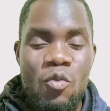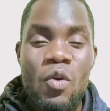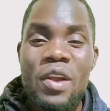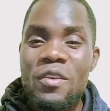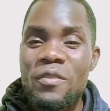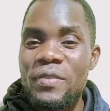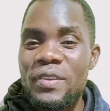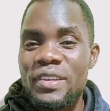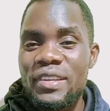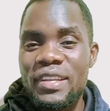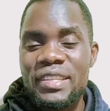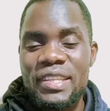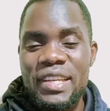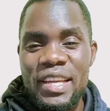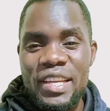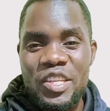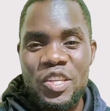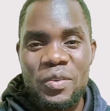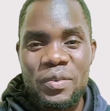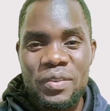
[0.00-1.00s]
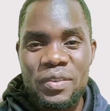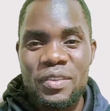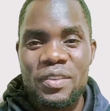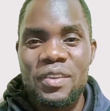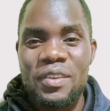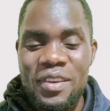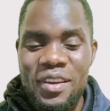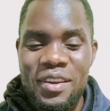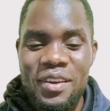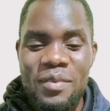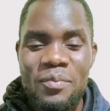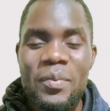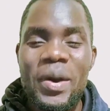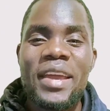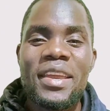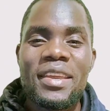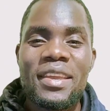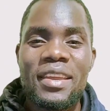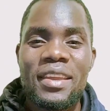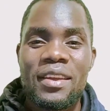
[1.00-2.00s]
one of the translations
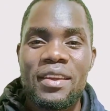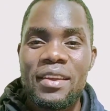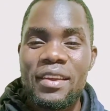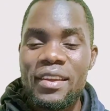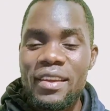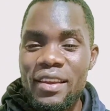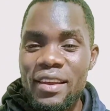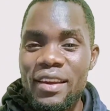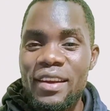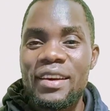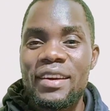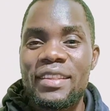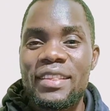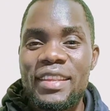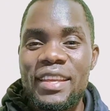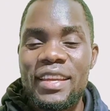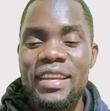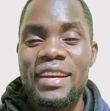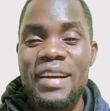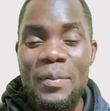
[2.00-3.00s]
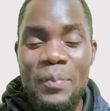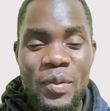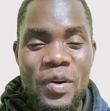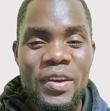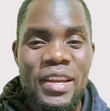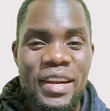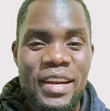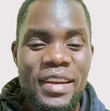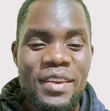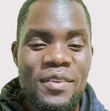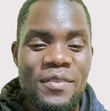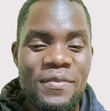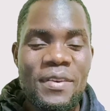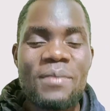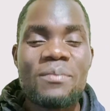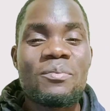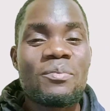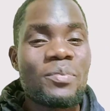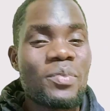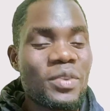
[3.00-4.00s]
by the Ramogi Radio
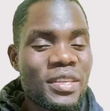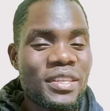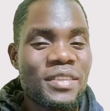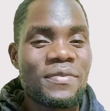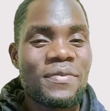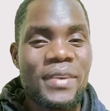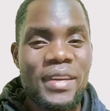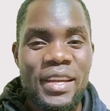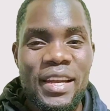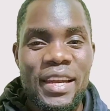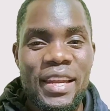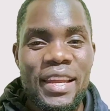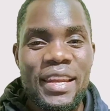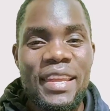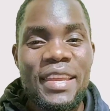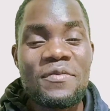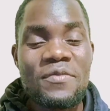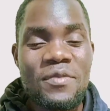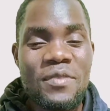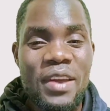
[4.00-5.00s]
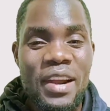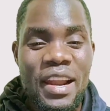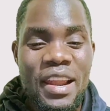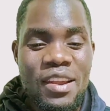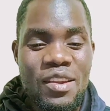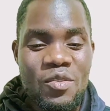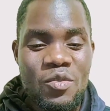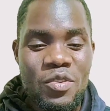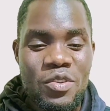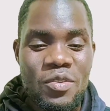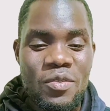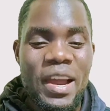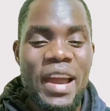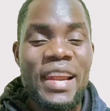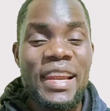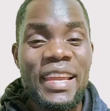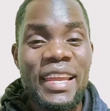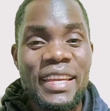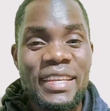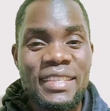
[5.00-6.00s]
FM put it very clearly. If you are a Luo, you can